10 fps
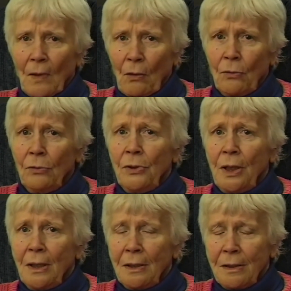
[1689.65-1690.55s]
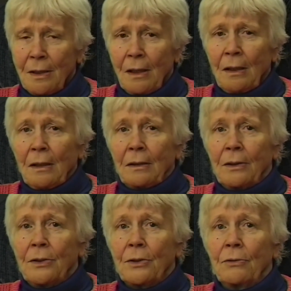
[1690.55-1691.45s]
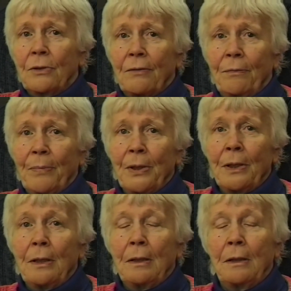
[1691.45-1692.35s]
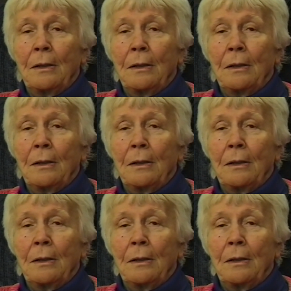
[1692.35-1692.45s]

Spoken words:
Oh yes, this could have been